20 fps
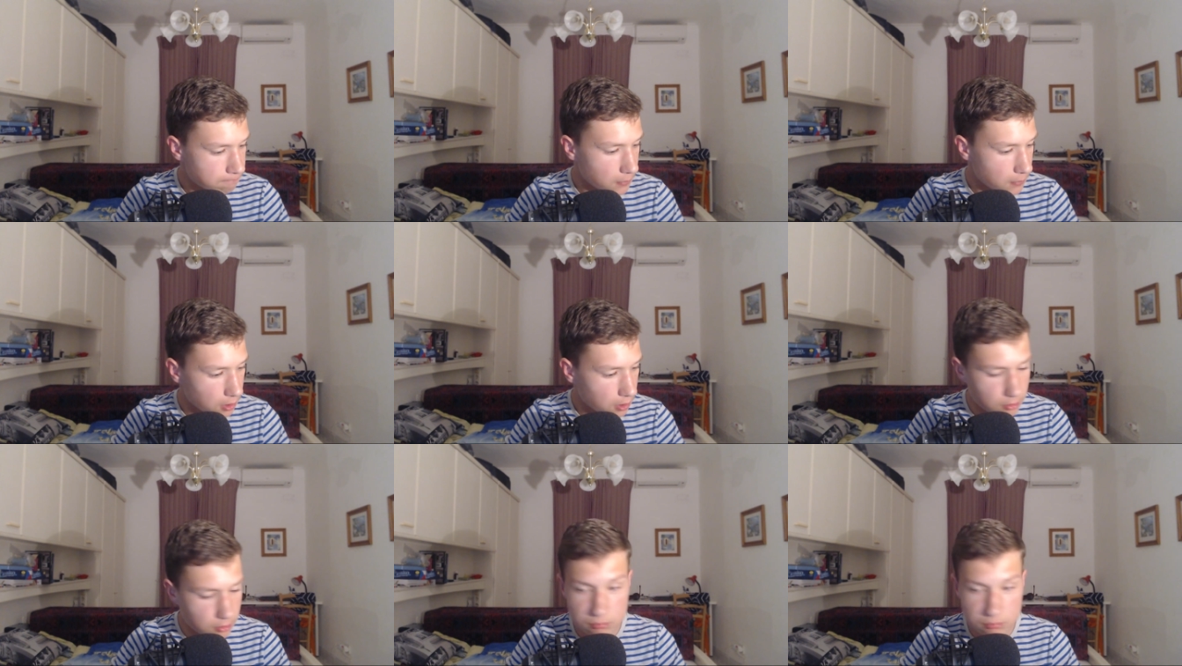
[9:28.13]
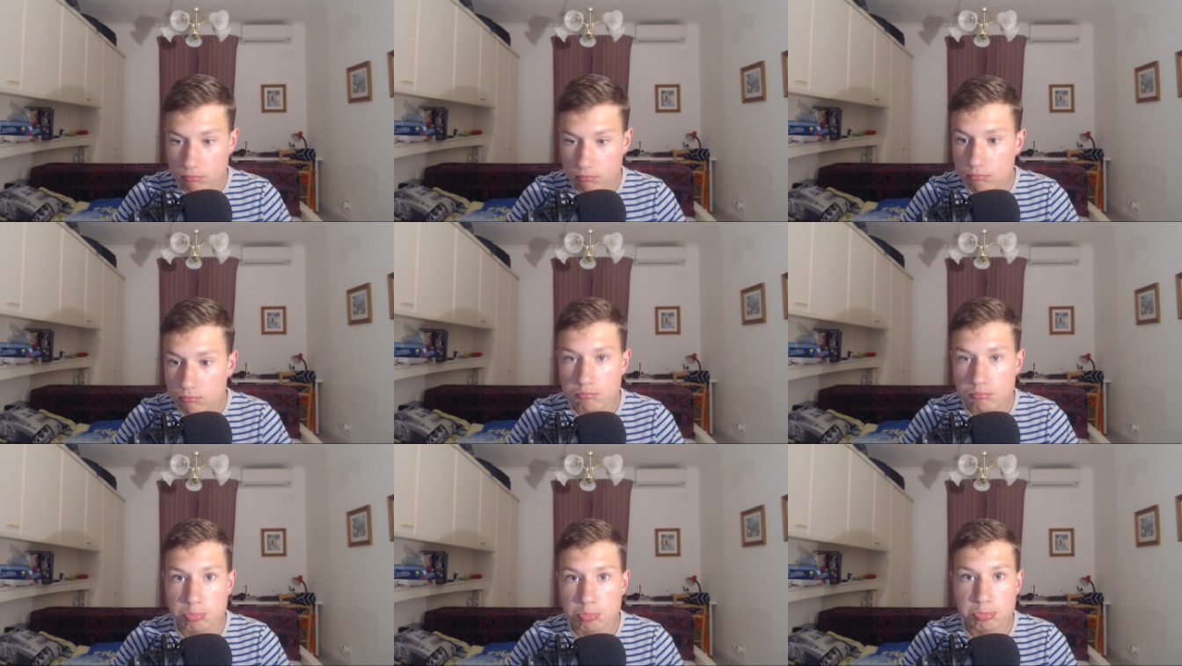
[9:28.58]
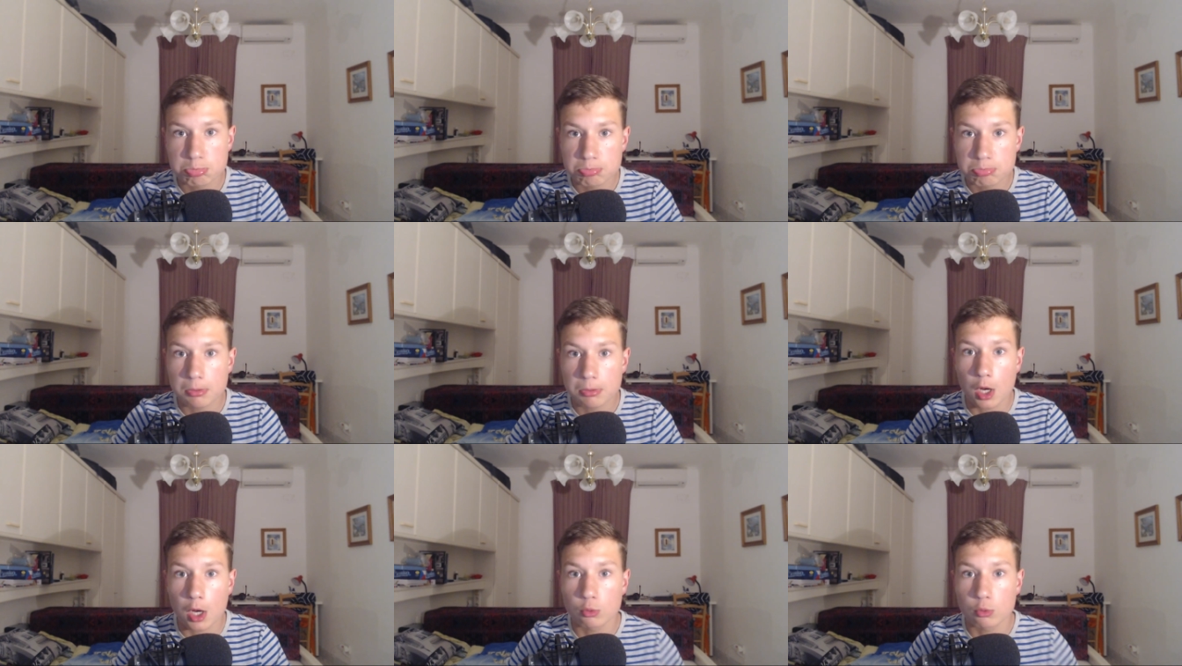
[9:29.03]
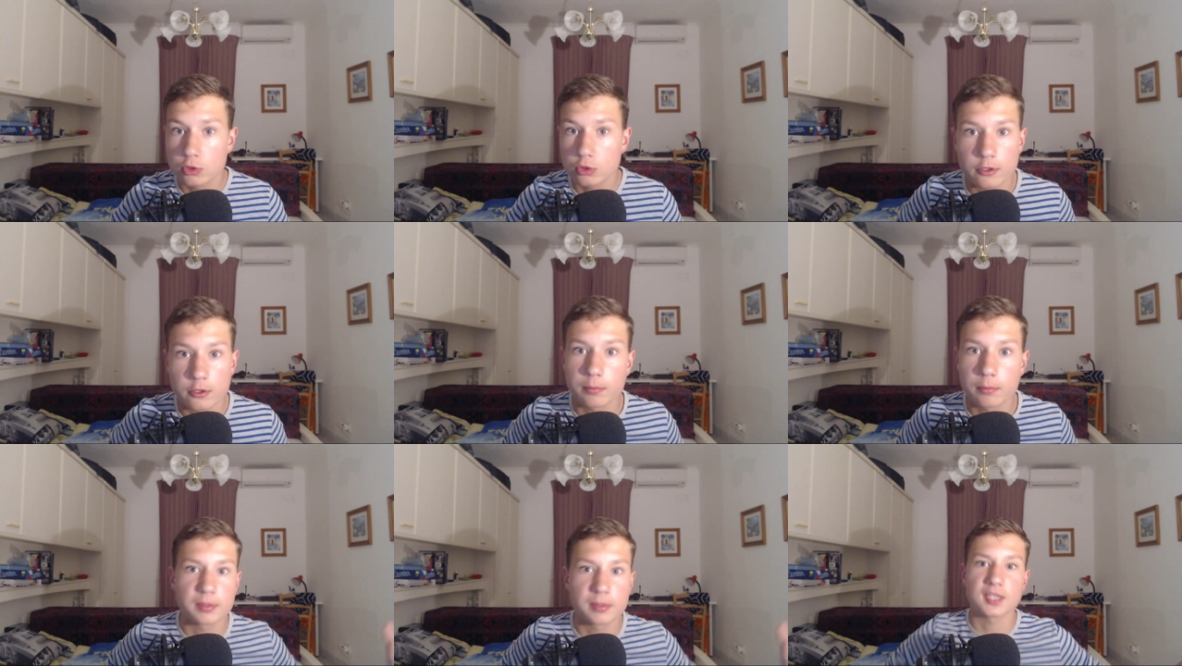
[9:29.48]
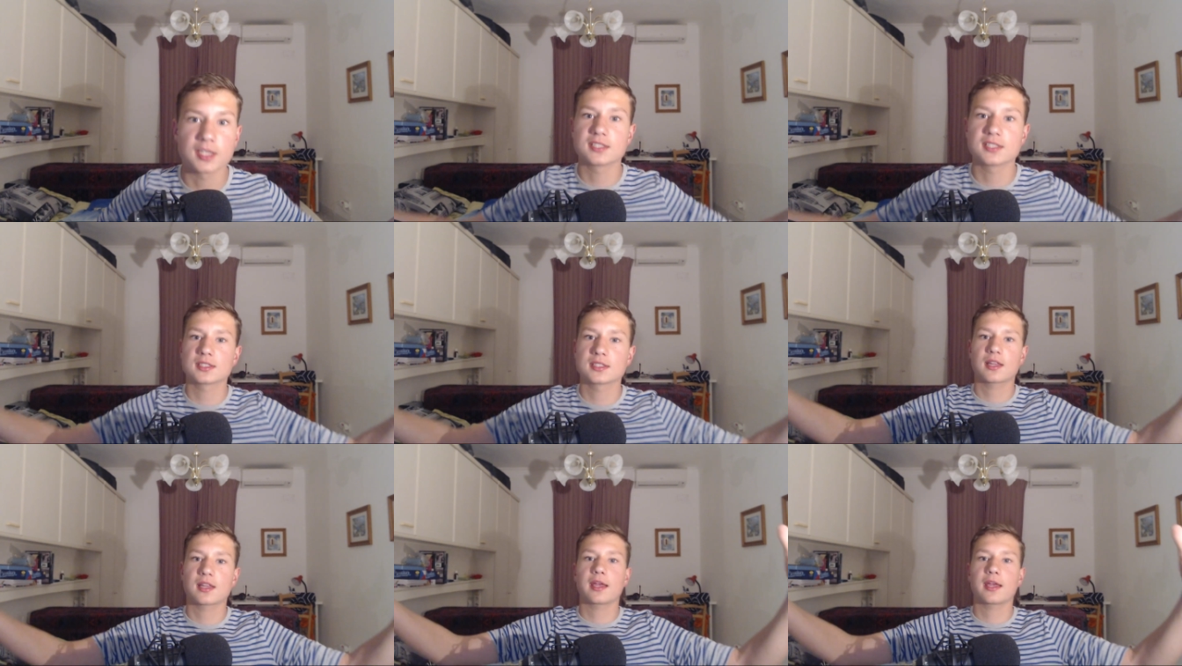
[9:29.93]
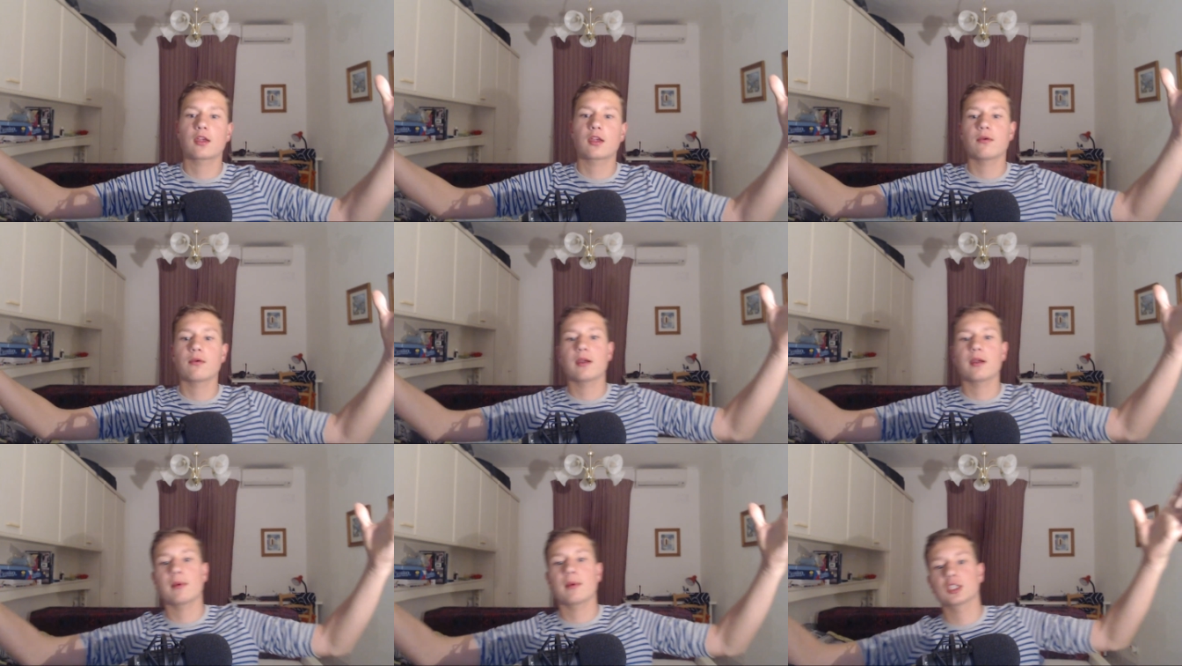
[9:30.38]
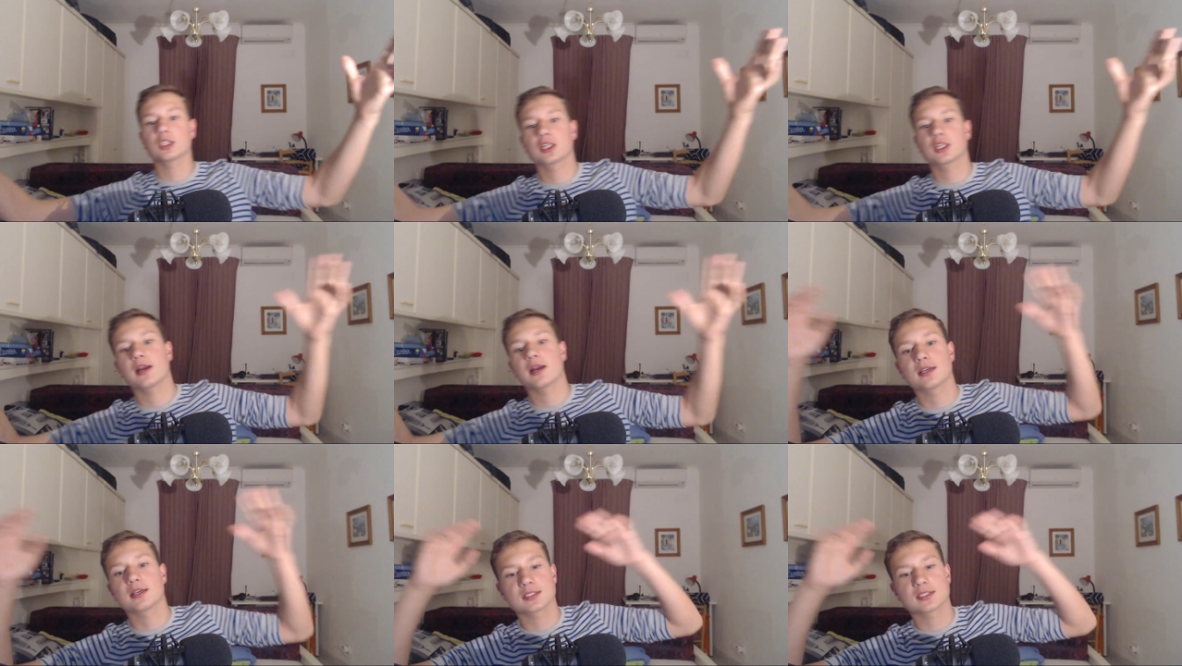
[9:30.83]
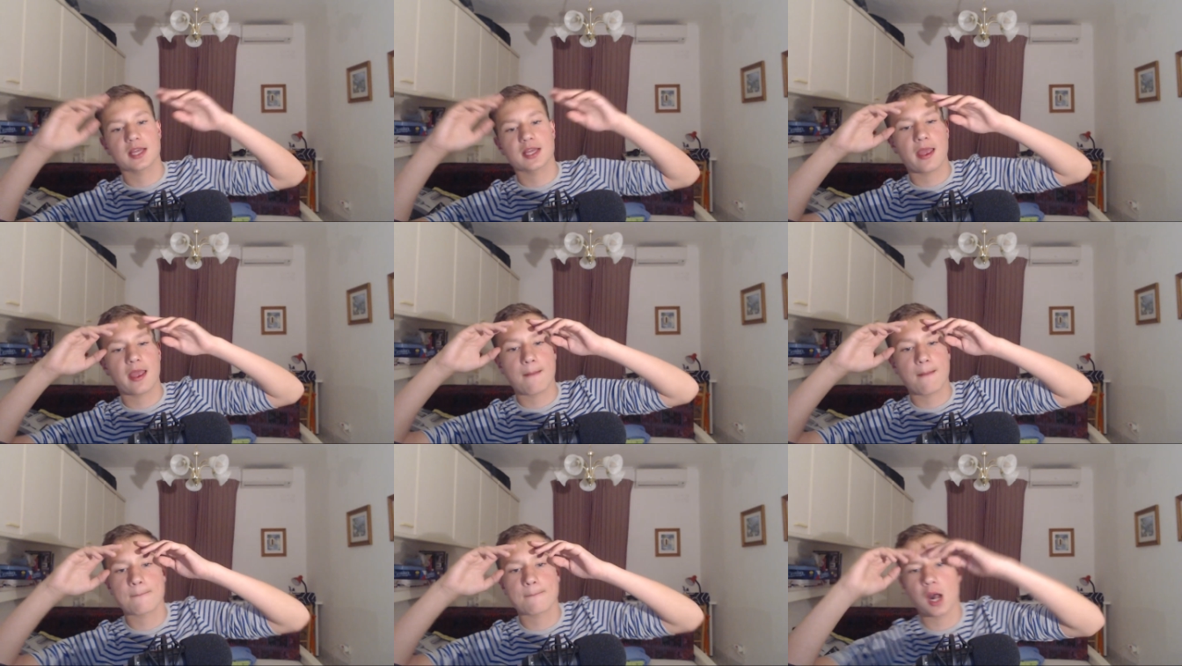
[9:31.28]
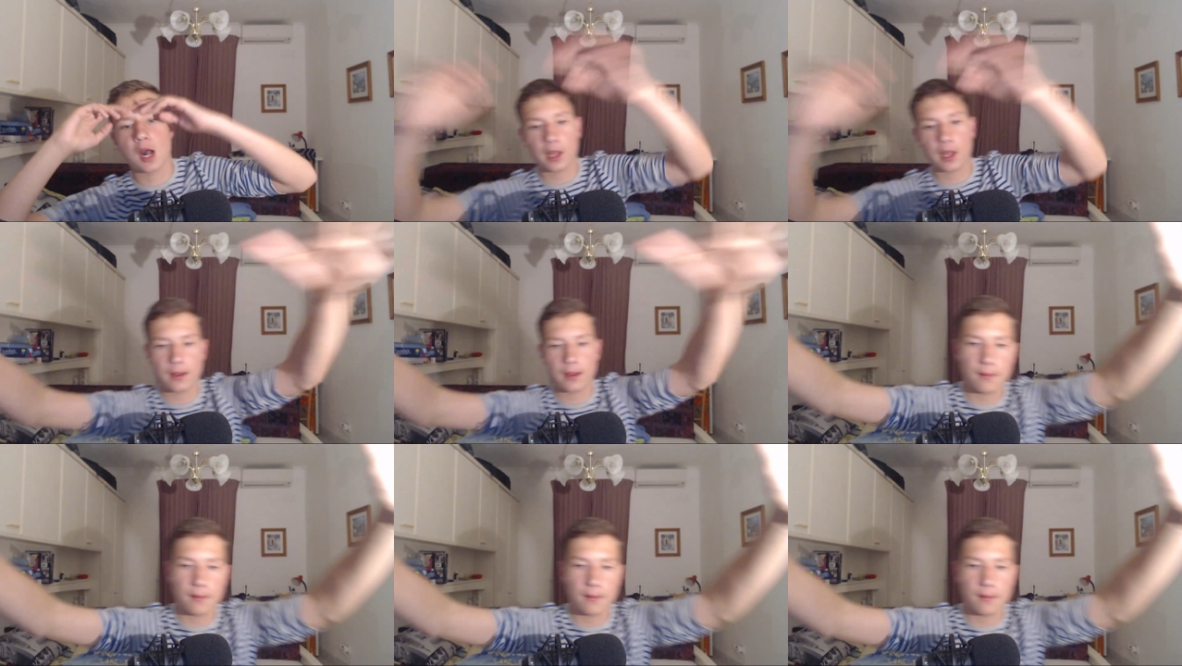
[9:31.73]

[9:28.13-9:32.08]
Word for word: um, outro please thank you very much guys and bye